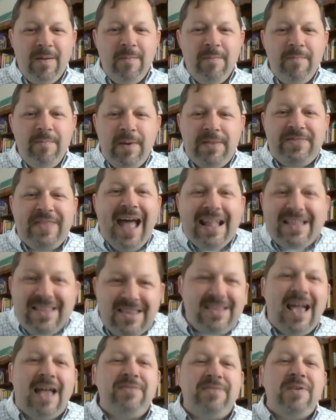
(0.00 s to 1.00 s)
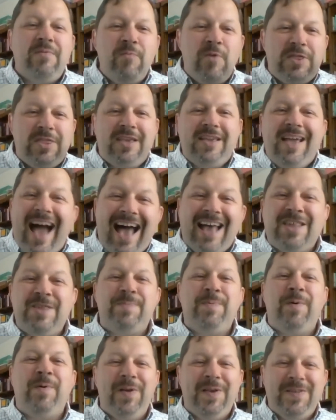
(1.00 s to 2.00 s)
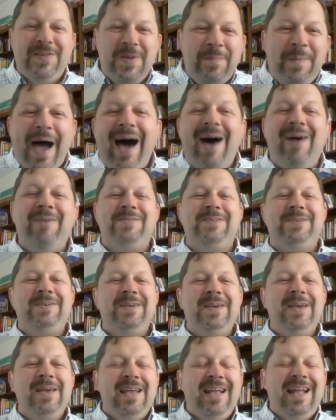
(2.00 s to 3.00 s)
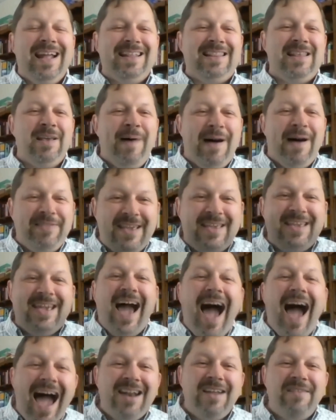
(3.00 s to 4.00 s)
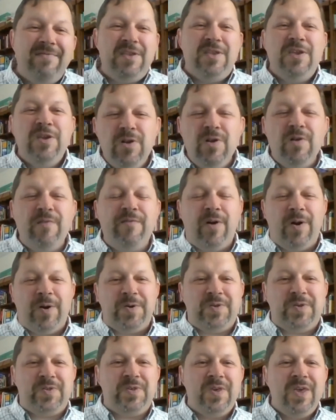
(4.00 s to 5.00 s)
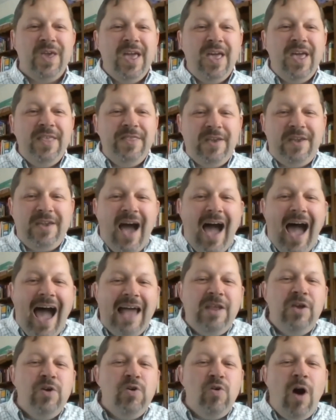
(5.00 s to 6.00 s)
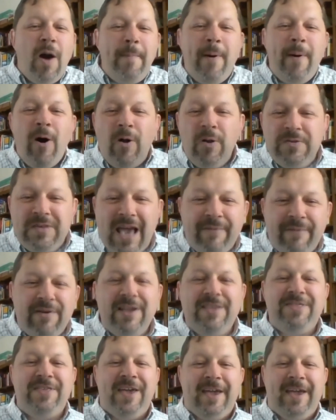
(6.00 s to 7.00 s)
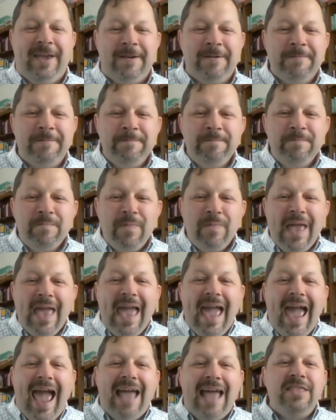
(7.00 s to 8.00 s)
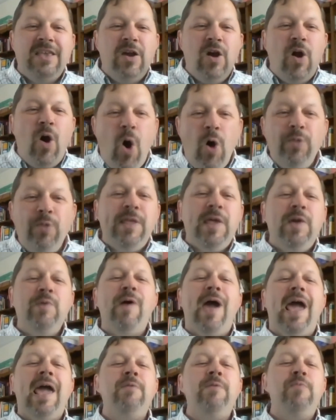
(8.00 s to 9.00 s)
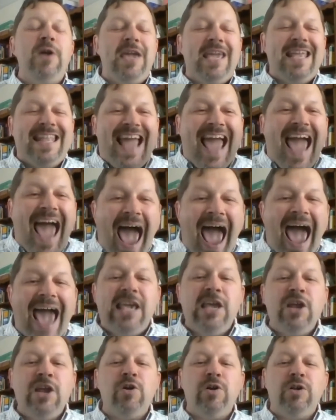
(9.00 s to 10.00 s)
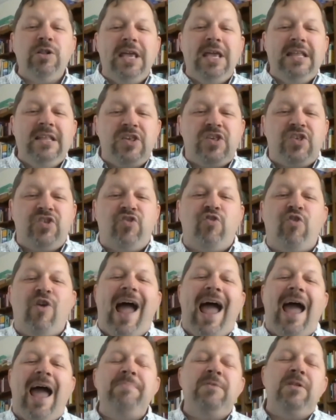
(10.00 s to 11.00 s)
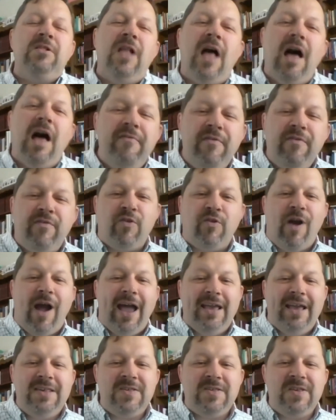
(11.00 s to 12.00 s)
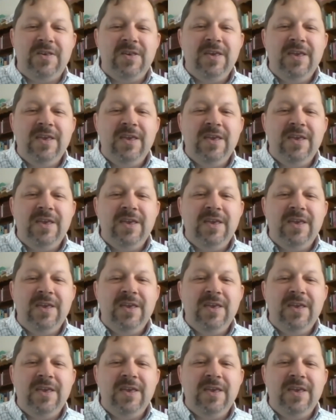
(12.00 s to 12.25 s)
But that's not what the gospel is about. It's about the God of the universe, the God who upholds everything. And the only way we can accurately describe the love of Christ